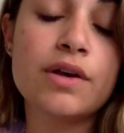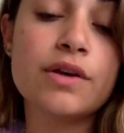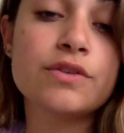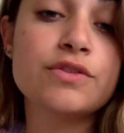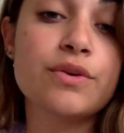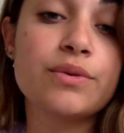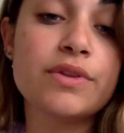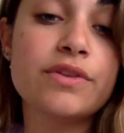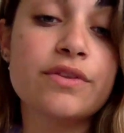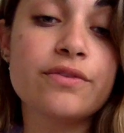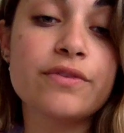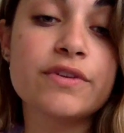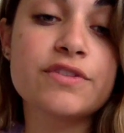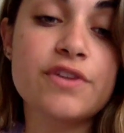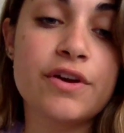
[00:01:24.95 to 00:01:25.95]
So within the
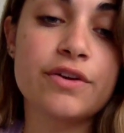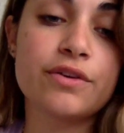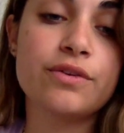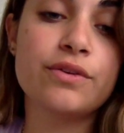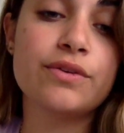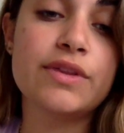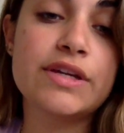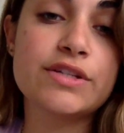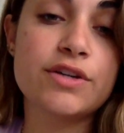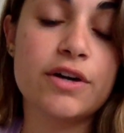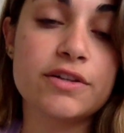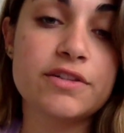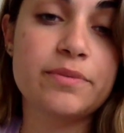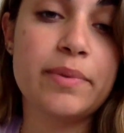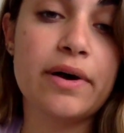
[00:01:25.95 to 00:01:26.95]
first article, they
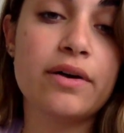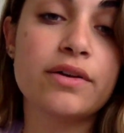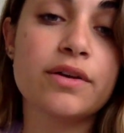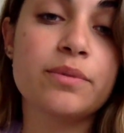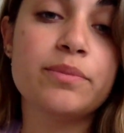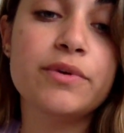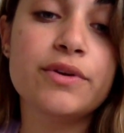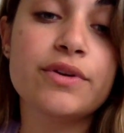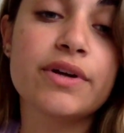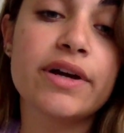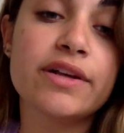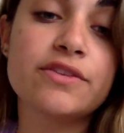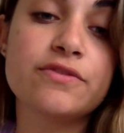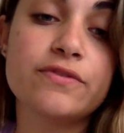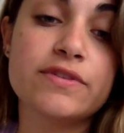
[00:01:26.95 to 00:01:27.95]
talked about
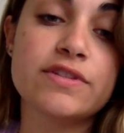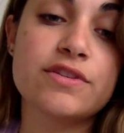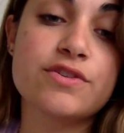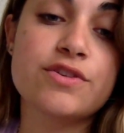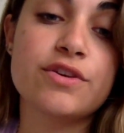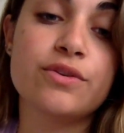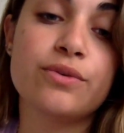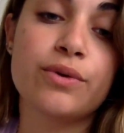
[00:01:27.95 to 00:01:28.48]
computerized physician